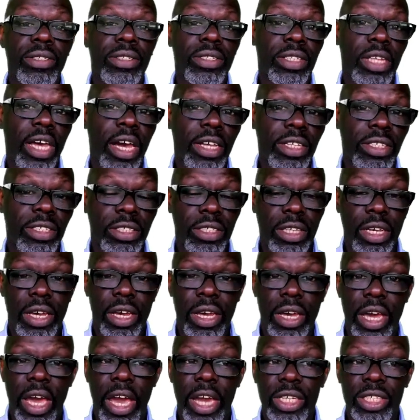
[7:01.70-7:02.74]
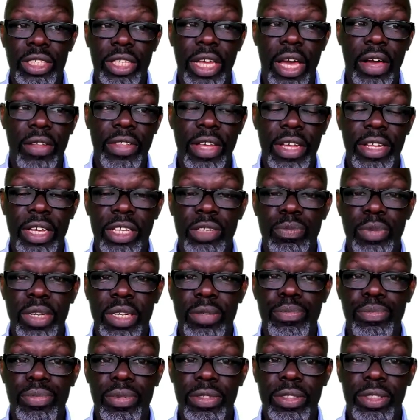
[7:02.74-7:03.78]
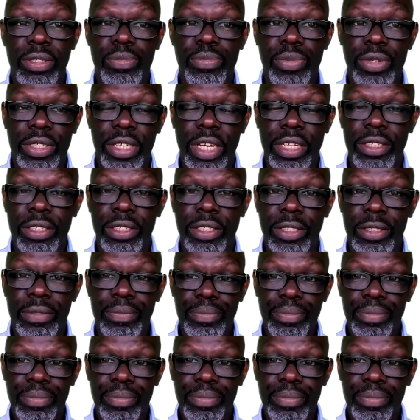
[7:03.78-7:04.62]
that's actually out there that's being presented.